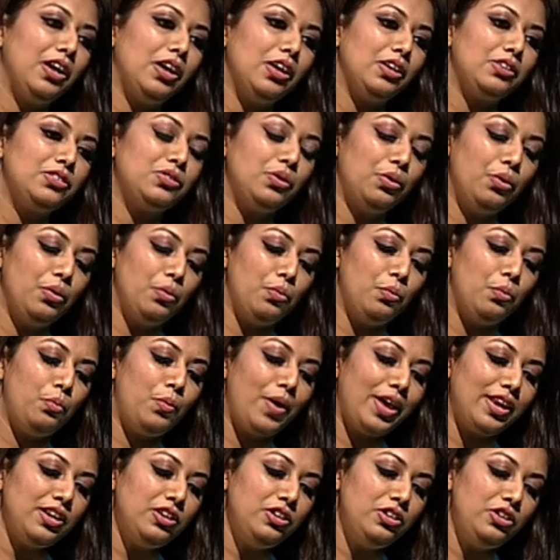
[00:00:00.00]
So
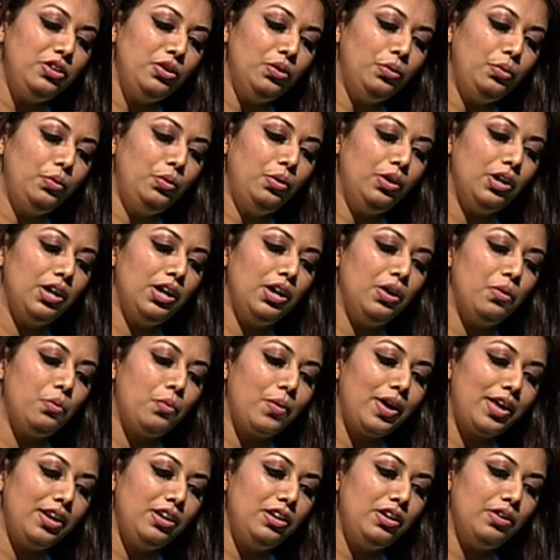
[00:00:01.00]
when you
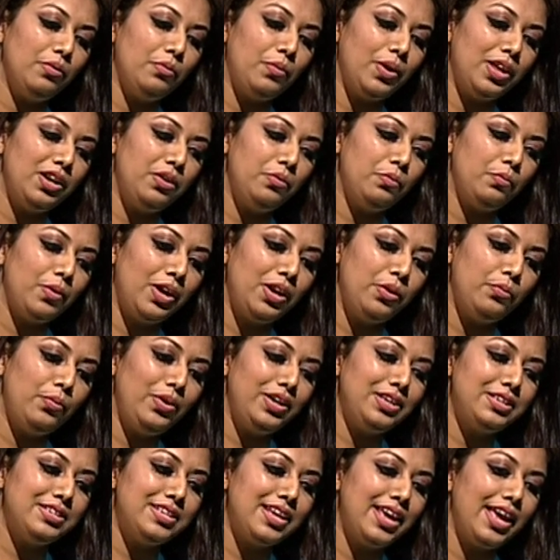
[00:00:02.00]
when
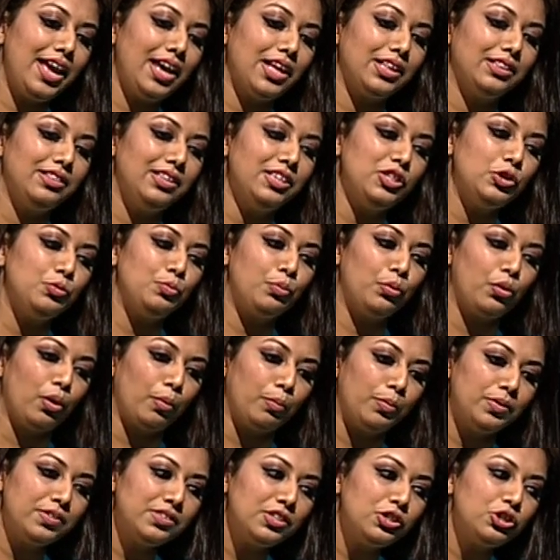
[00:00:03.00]
we take this
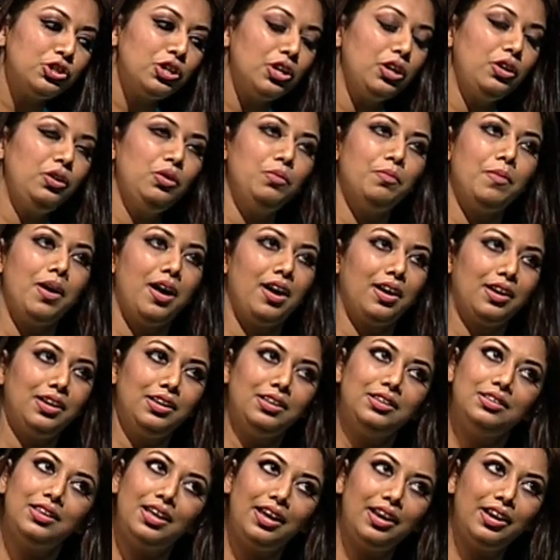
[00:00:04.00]
proposition to market,
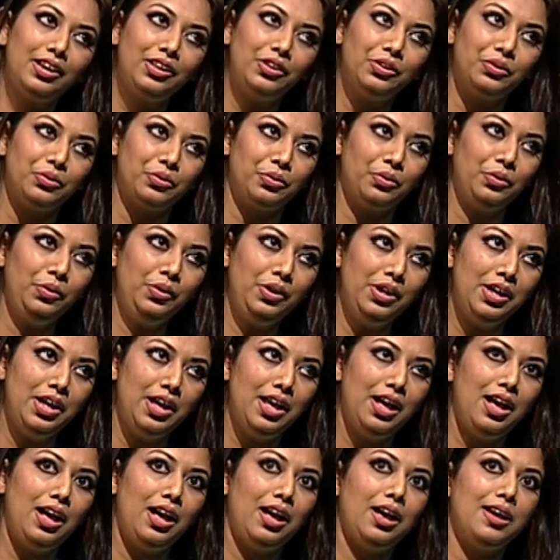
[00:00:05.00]
Tharindu,
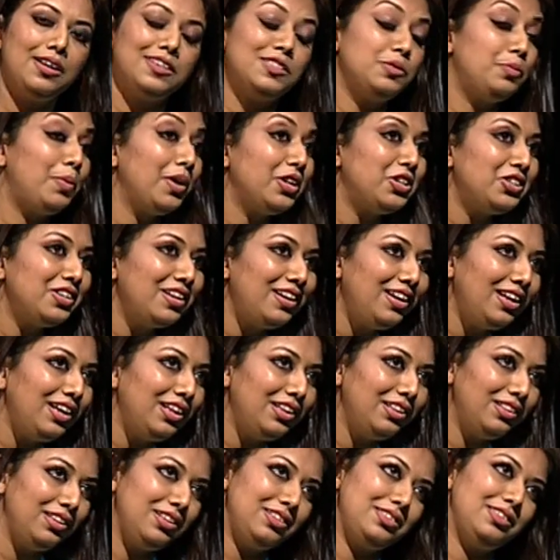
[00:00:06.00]
especially
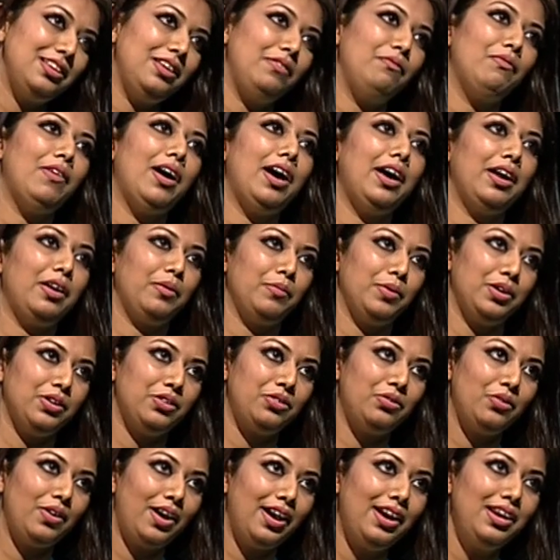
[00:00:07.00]
in this environment,
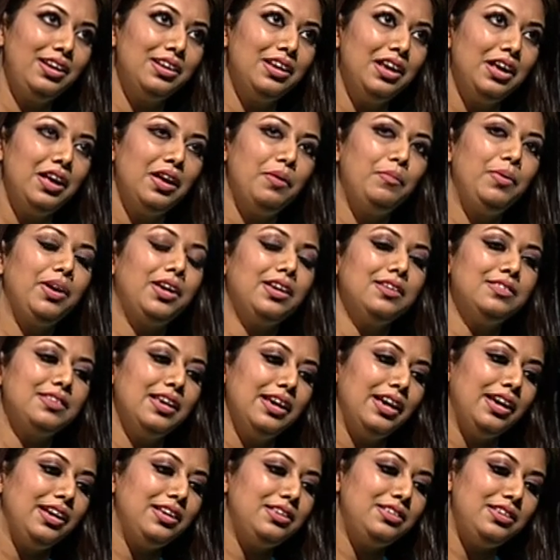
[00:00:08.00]
right? Because
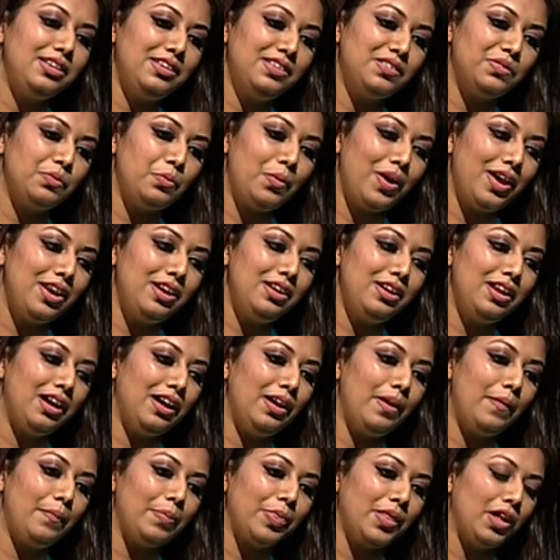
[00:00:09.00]
it is when
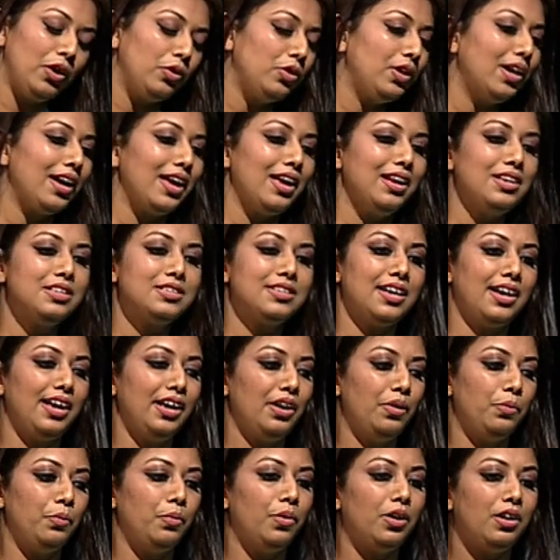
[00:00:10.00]
now the
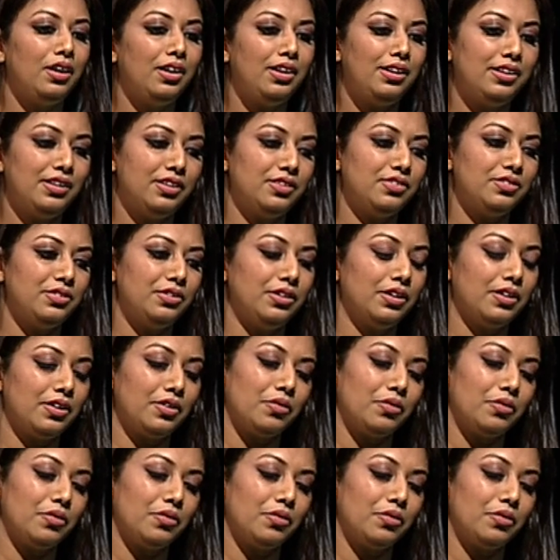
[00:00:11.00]
entire world is